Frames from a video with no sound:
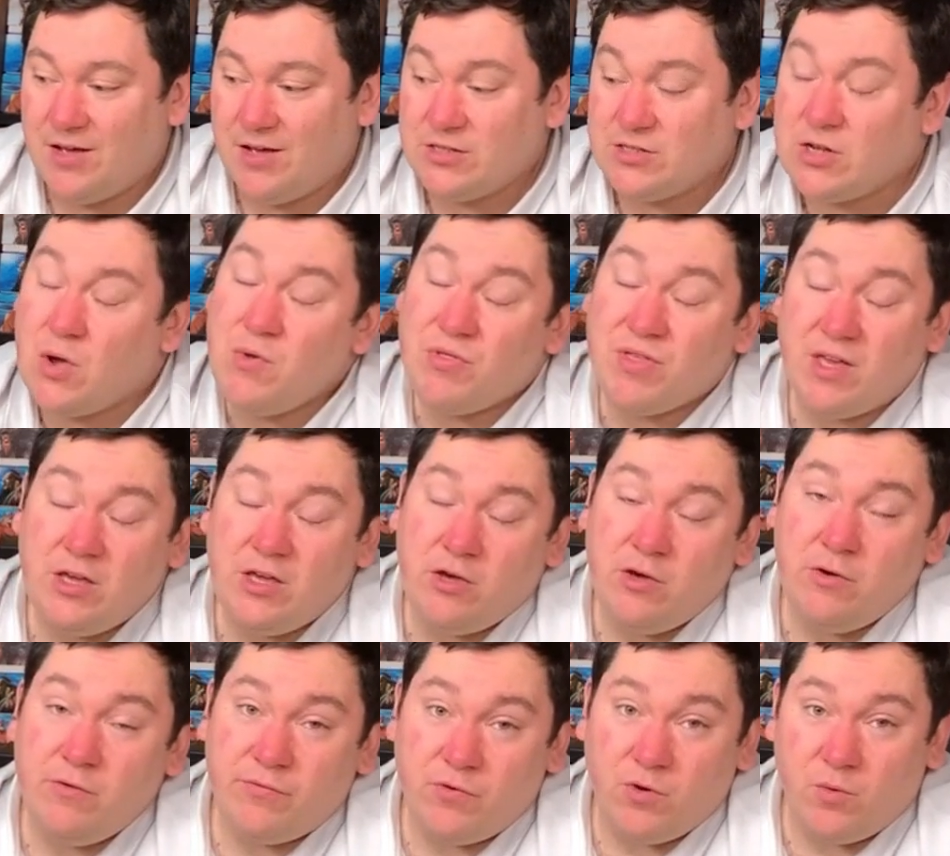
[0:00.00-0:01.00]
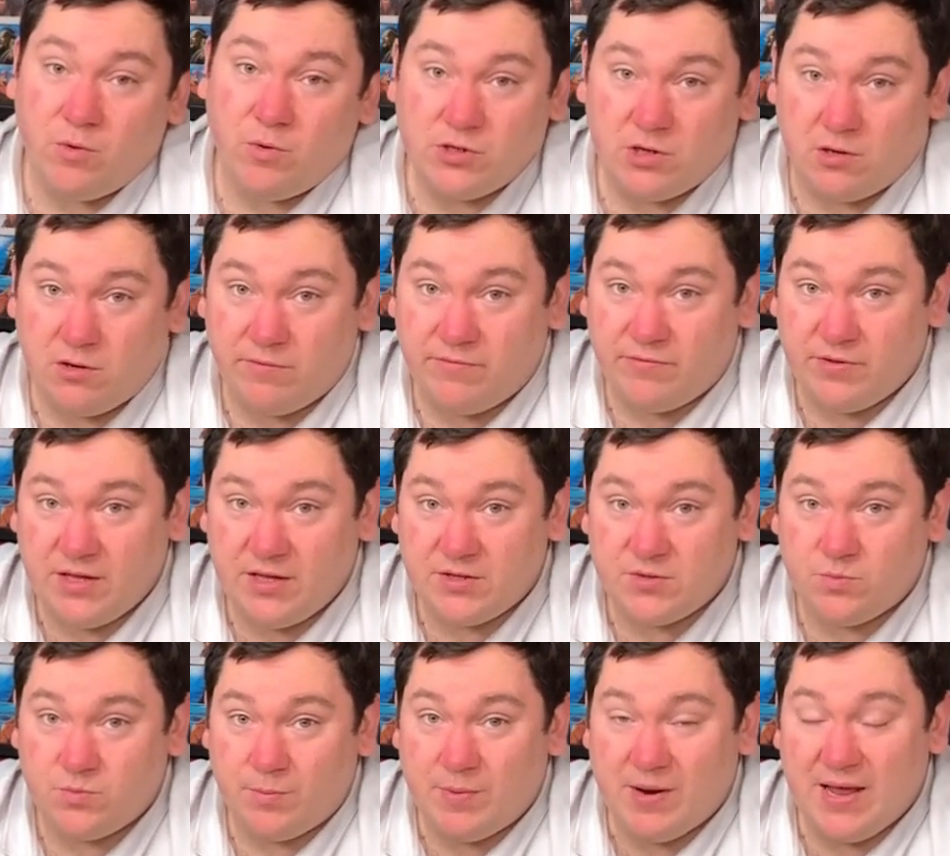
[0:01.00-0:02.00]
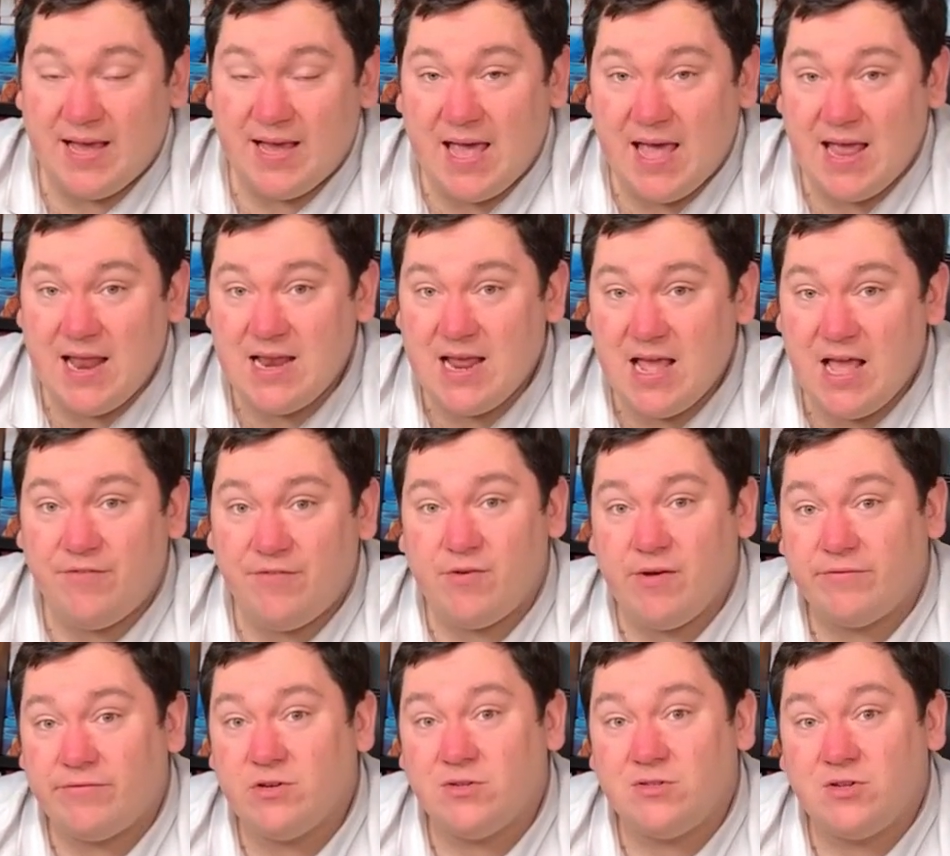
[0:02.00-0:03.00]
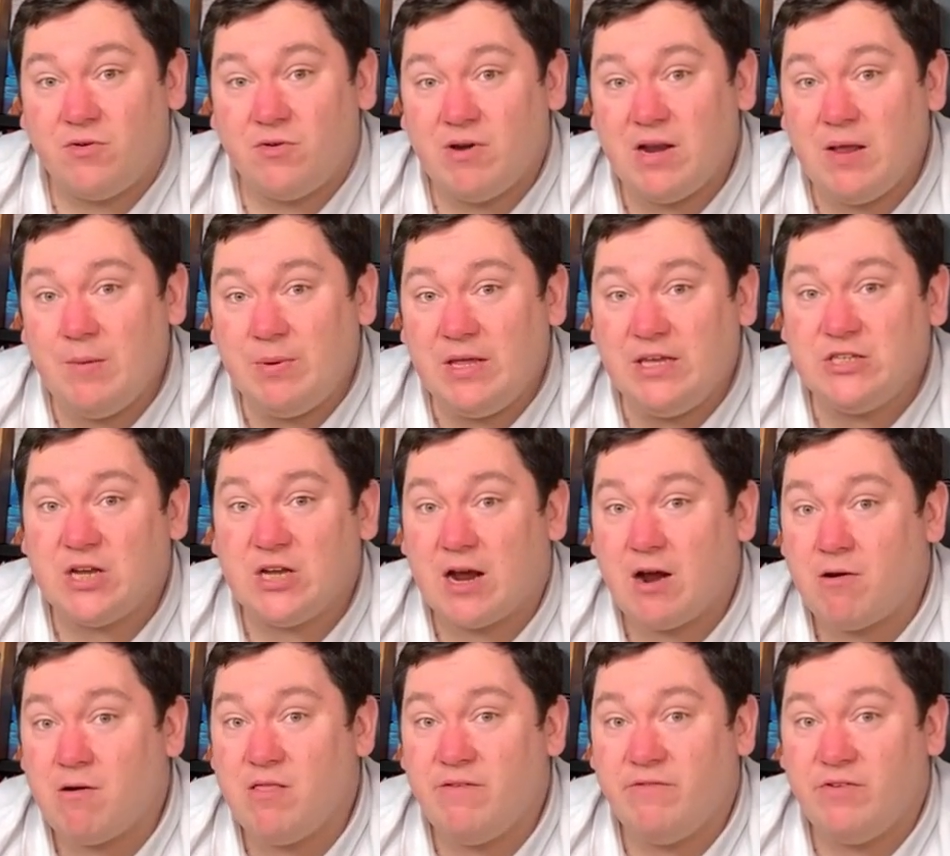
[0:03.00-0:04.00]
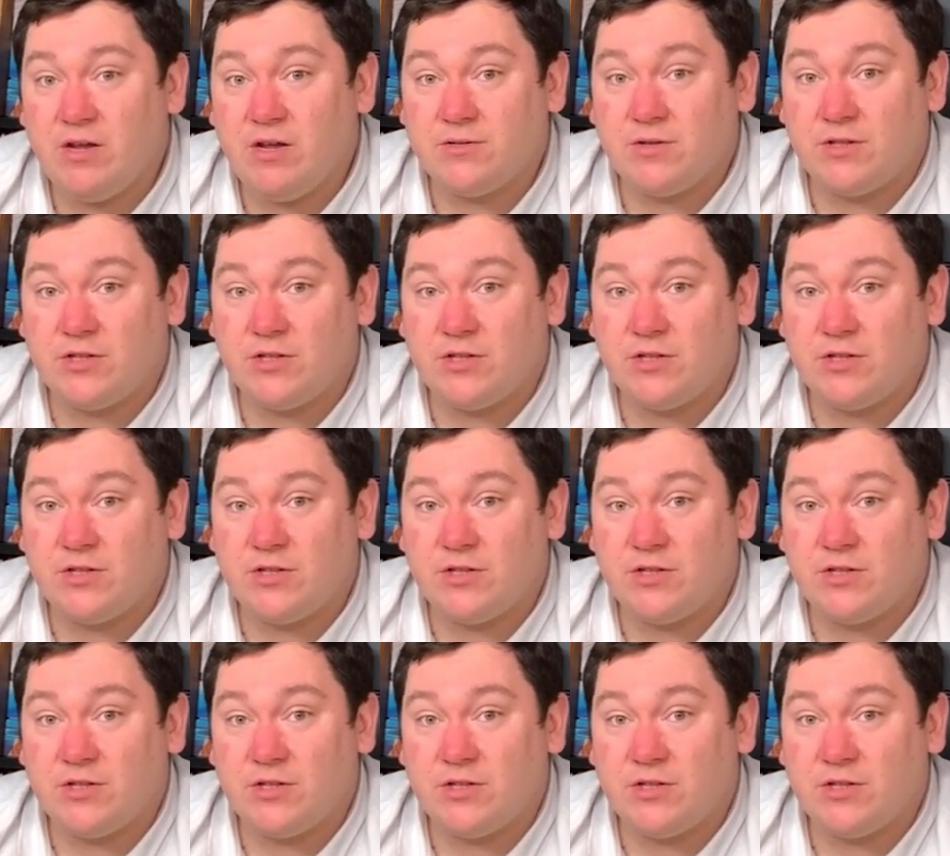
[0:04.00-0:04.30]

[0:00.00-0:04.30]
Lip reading: So thank you for watching along for this We'll Play Again. If you haven't done so already, please check out other videos on the